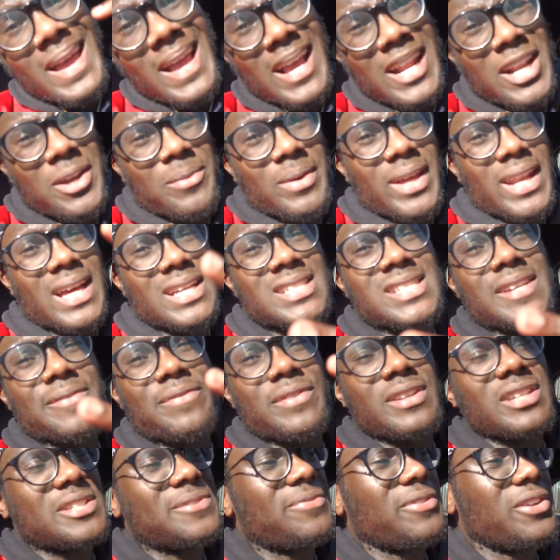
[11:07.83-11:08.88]
Anyway, that's it
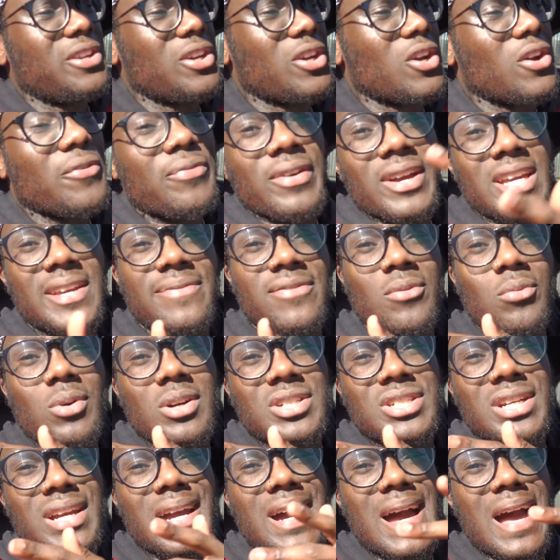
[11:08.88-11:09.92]
for this video. Thank you for
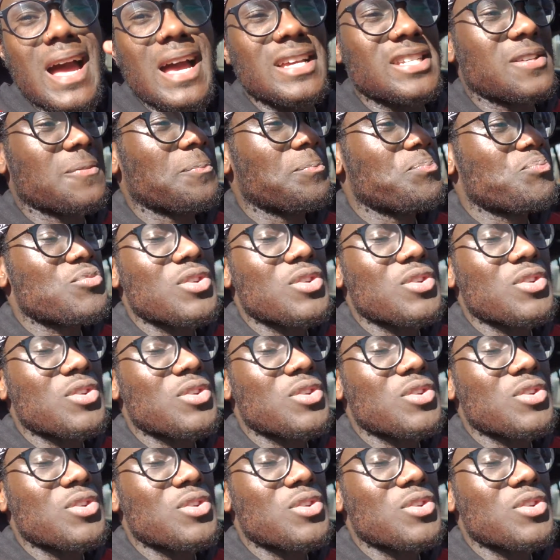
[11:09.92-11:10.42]
watching, guys.